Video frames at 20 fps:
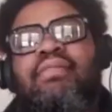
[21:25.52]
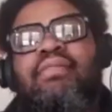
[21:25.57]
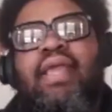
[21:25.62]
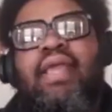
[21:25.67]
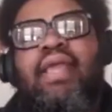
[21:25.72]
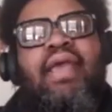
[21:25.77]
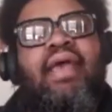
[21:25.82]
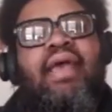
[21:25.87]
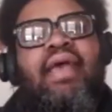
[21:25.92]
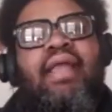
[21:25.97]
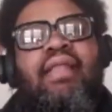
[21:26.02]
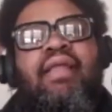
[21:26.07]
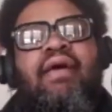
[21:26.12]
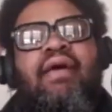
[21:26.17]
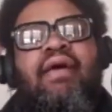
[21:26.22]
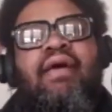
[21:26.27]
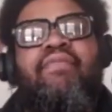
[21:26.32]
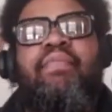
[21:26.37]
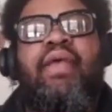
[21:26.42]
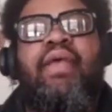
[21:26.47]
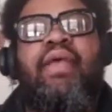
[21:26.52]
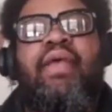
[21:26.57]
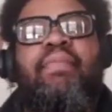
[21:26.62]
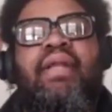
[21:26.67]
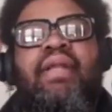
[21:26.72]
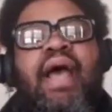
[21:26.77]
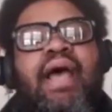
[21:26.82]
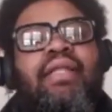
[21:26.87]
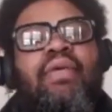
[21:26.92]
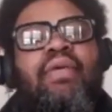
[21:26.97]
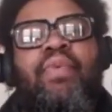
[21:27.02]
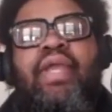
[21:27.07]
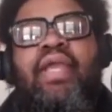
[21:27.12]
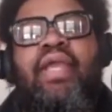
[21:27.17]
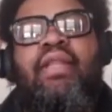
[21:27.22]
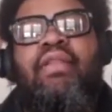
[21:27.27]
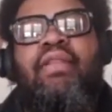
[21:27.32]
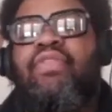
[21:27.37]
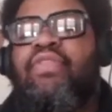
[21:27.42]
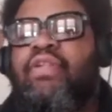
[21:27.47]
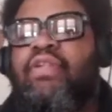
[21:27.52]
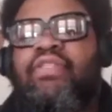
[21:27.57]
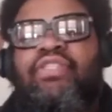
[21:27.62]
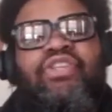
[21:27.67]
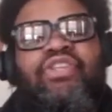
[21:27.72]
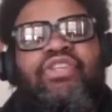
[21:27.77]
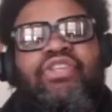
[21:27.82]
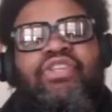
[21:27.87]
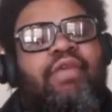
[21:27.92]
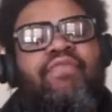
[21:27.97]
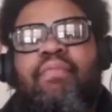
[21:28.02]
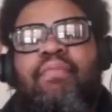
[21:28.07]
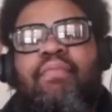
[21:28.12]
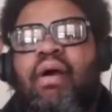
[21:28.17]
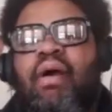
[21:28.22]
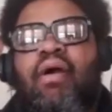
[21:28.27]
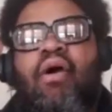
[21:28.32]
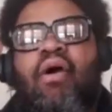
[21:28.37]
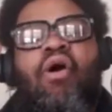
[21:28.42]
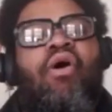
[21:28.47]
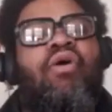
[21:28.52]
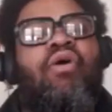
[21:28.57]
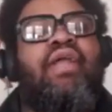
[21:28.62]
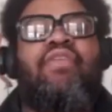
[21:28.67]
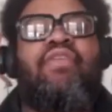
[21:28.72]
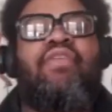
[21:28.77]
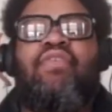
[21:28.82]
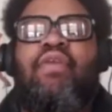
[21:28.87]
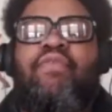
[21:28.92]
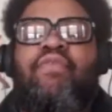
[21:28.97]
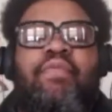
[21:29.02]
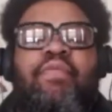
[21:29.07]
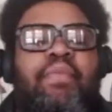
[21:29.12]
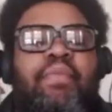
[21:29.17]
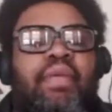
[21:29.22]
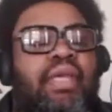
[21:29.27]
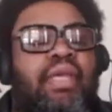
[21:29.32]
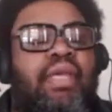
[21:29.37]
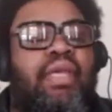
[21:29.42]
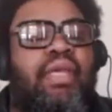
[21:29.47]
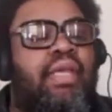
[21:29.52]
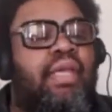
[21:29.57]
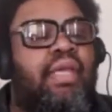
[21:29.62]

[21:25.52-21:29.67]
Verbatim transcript: Yeah, I love it, man. But Halloween, chief among all that stuff for me.